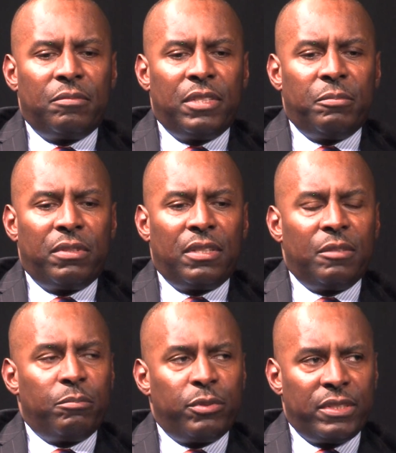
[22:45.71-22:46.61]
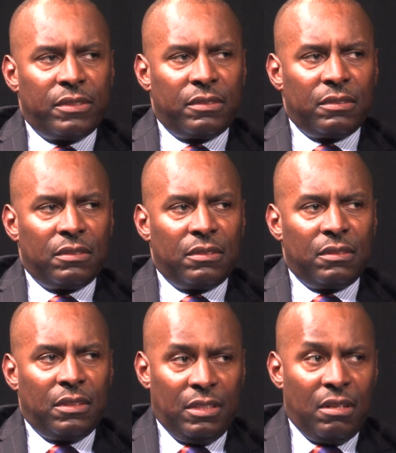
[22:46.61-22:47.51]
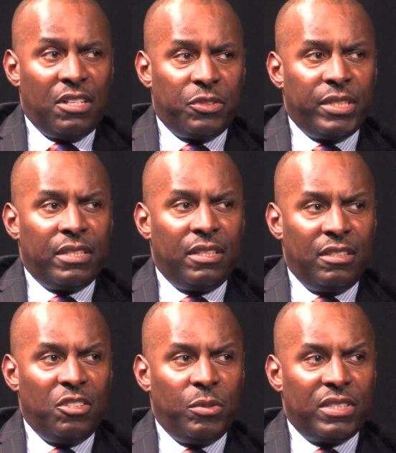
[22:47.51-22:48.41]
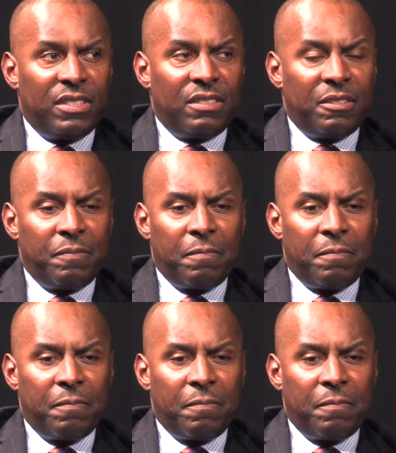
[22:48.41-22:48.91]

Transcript: people in prison, incarcerated in the U.S. system,